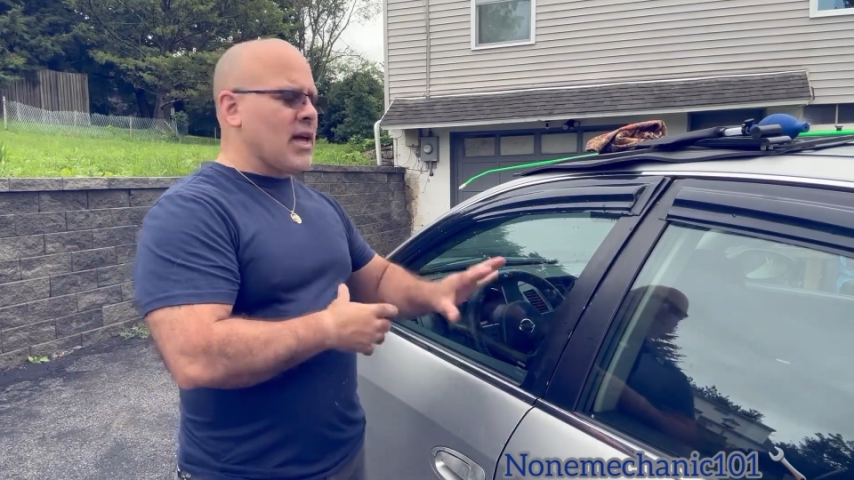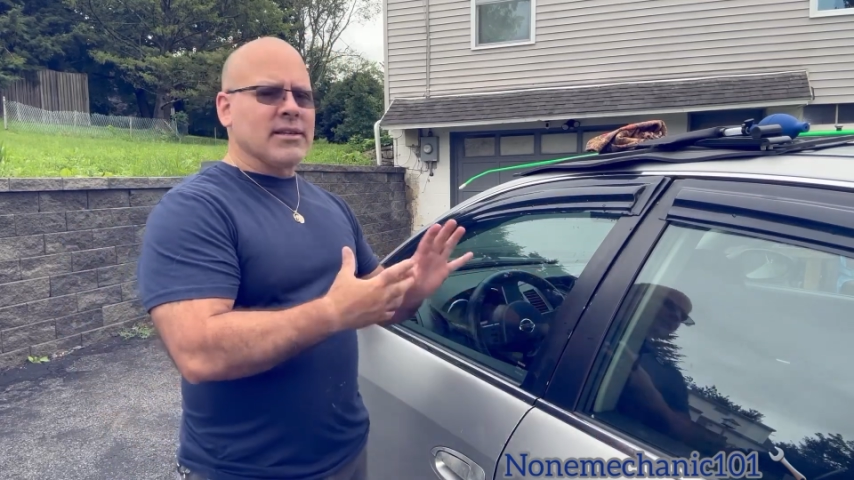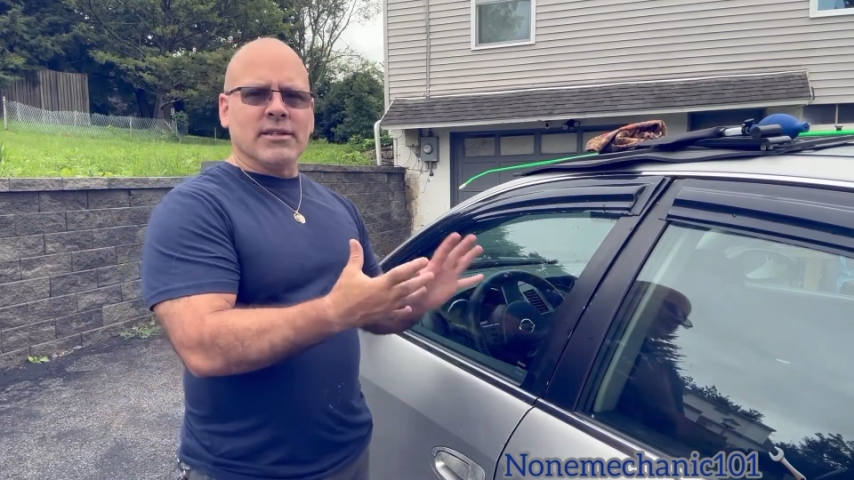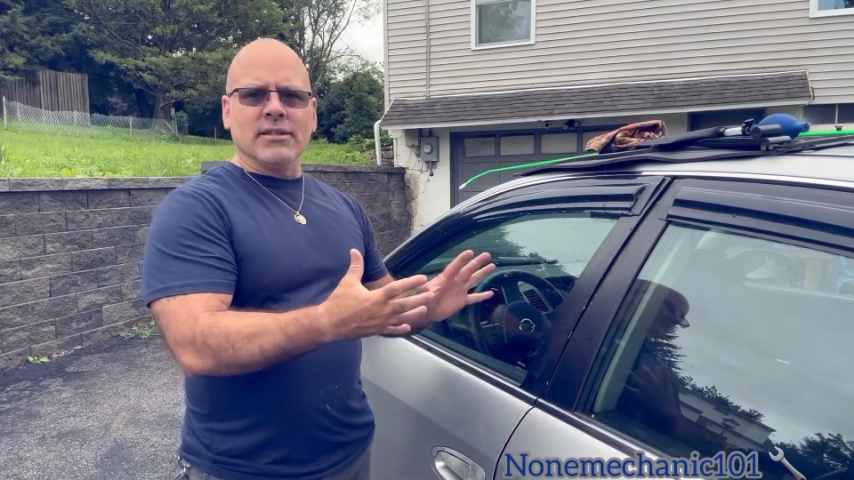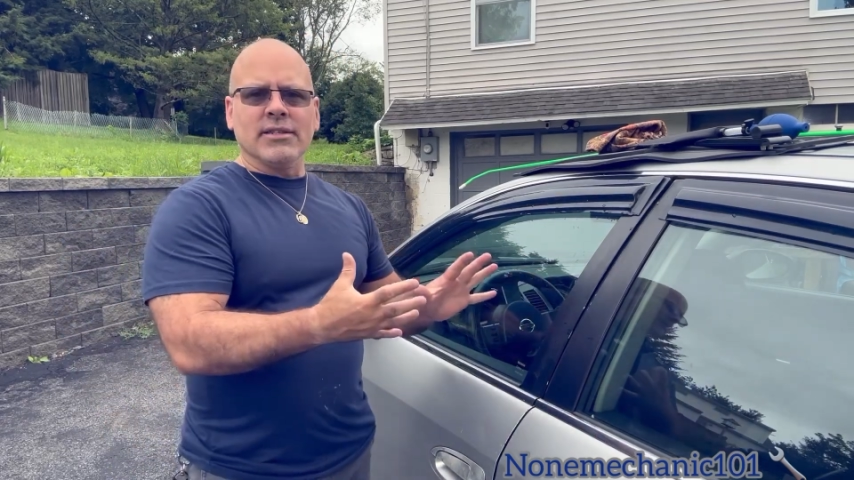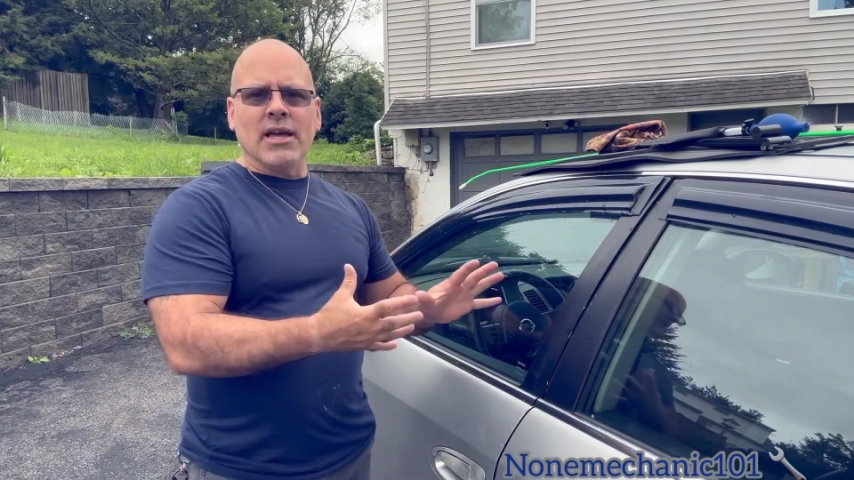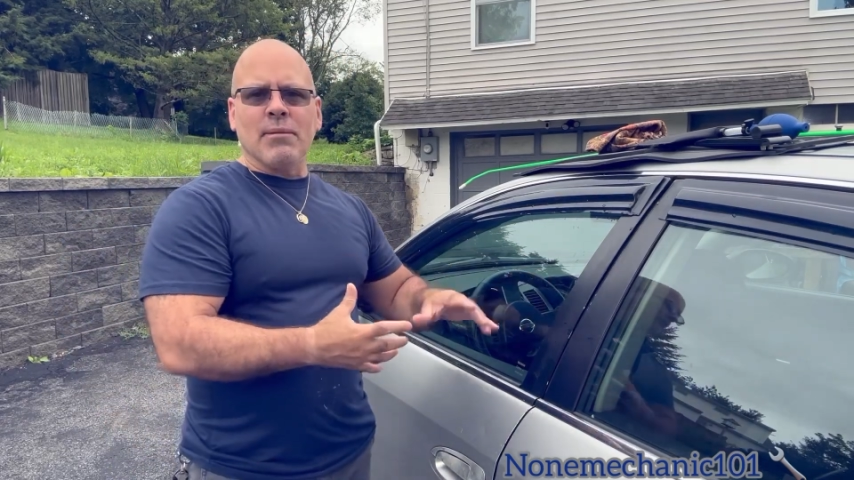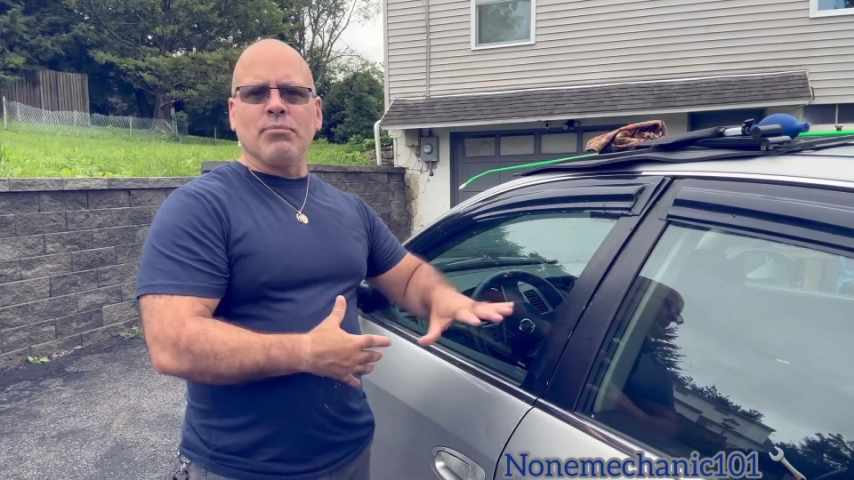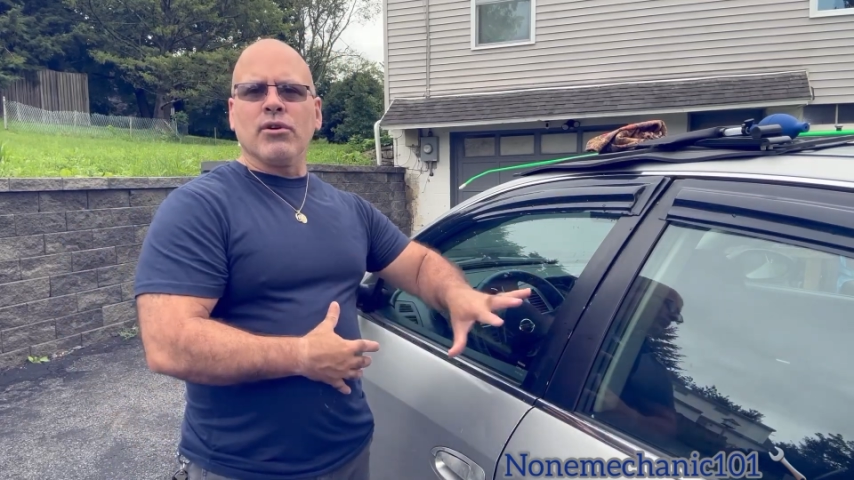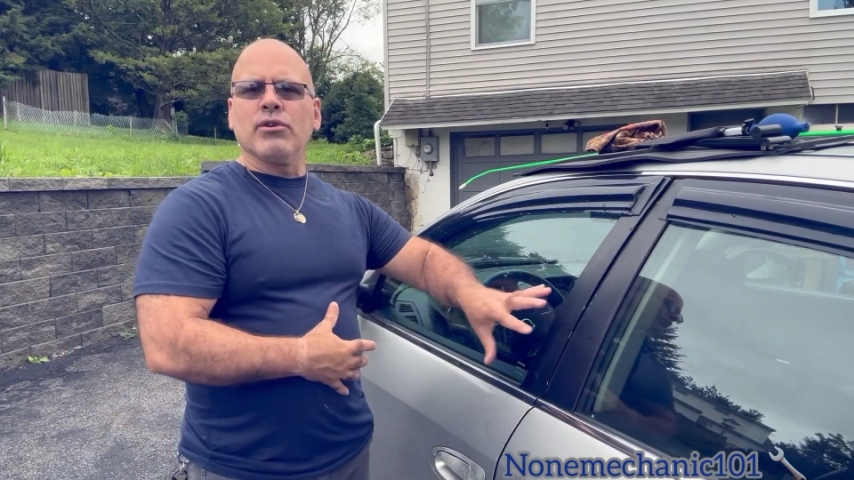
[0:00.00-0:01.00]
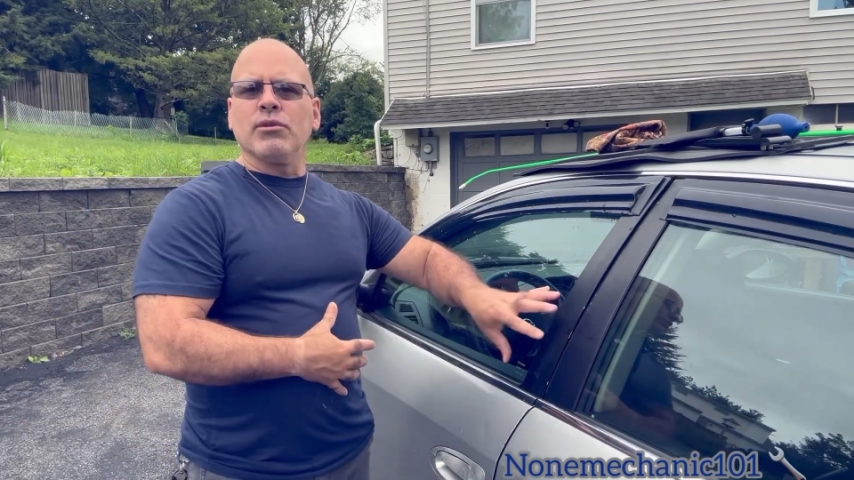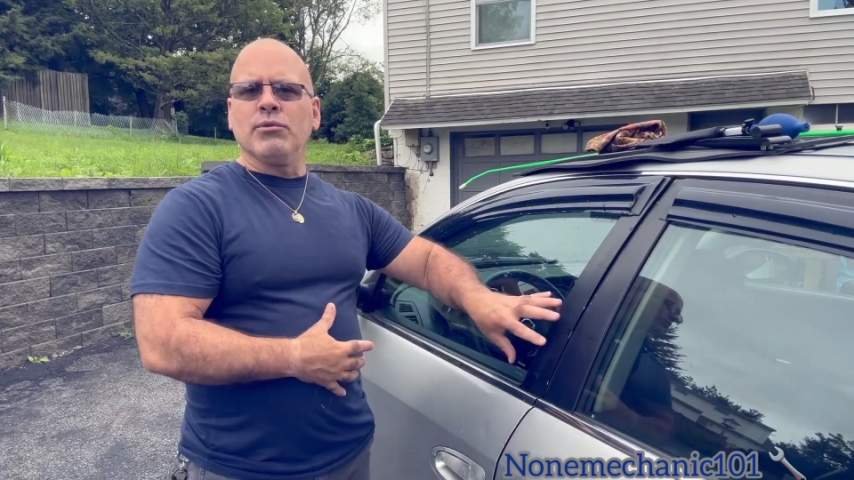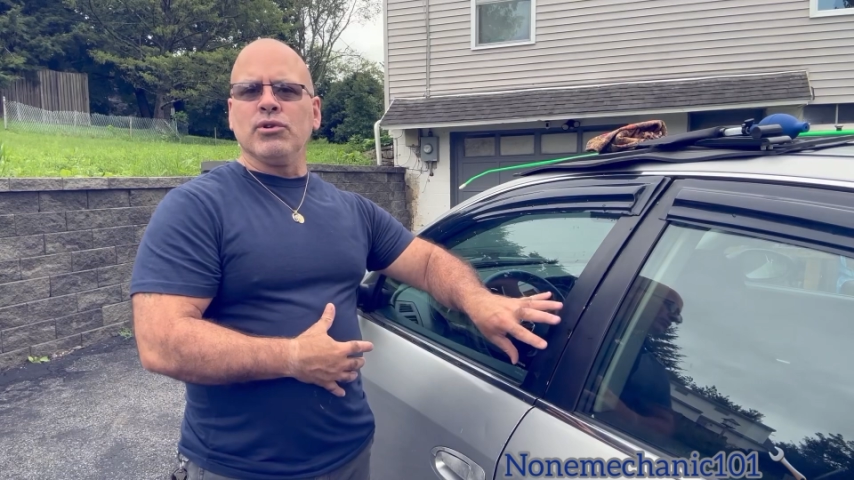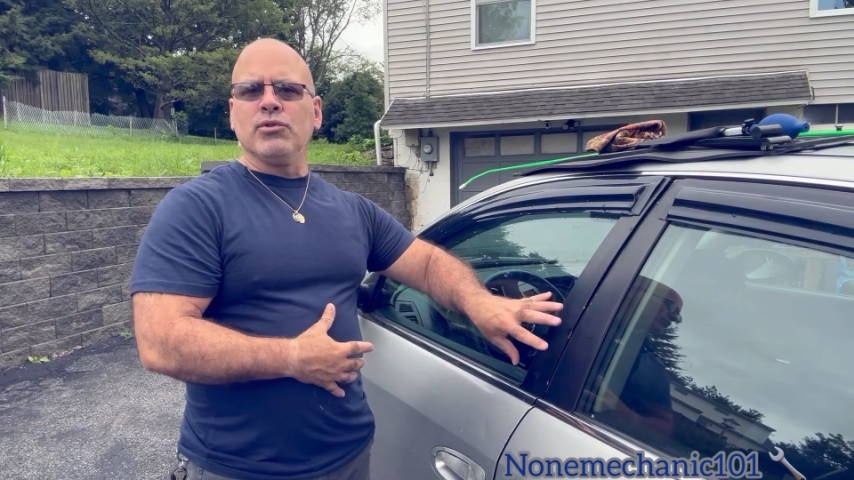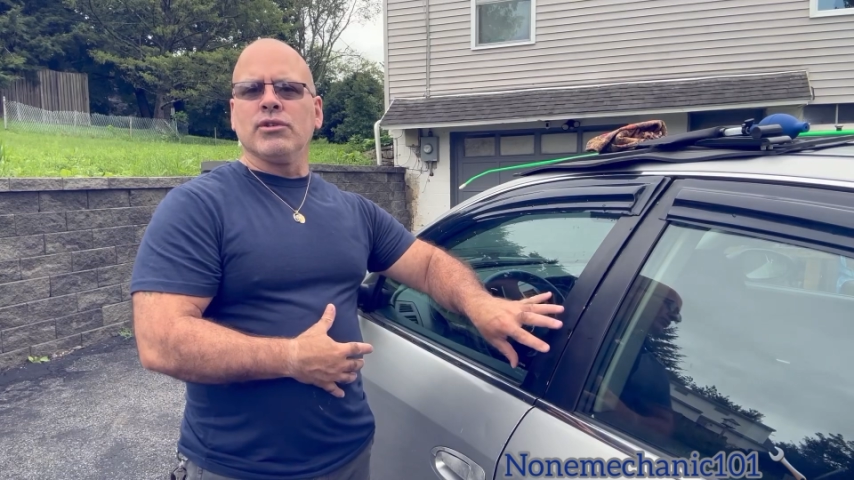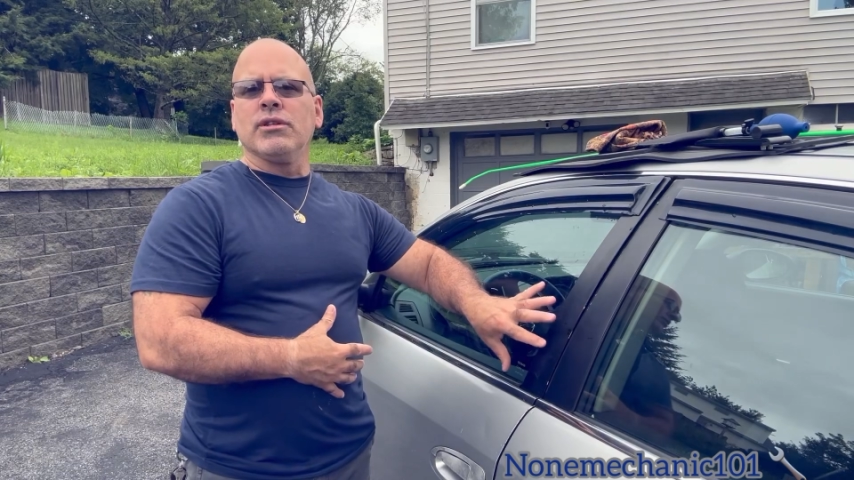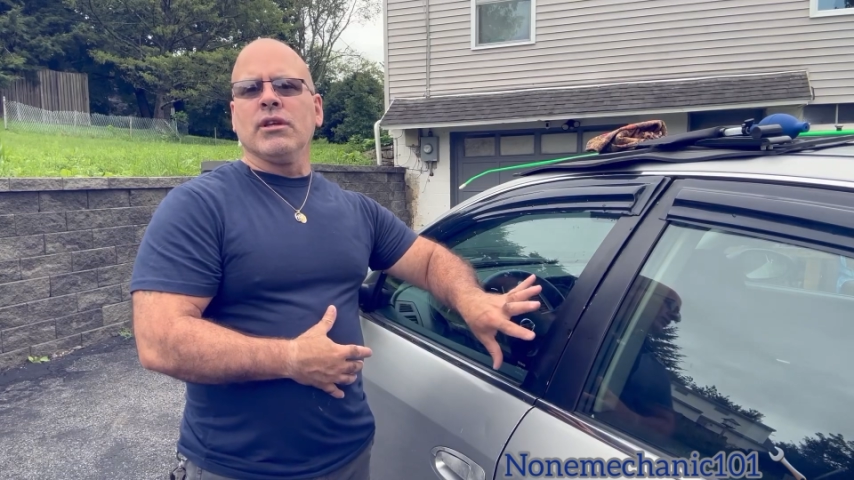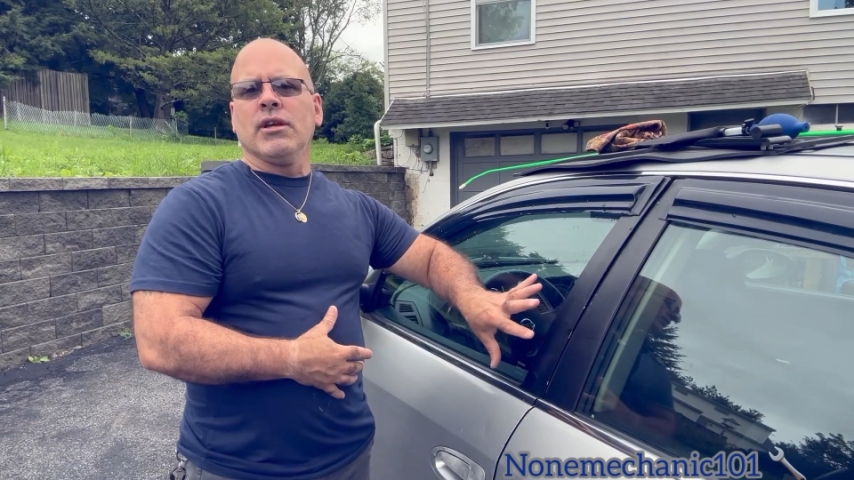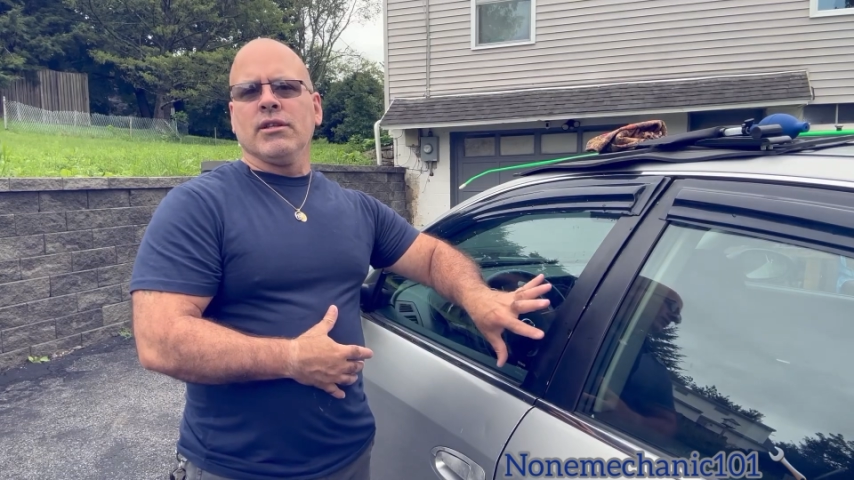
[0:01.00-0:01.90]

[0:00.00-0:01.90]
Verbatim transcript: as an example, I'm going to be using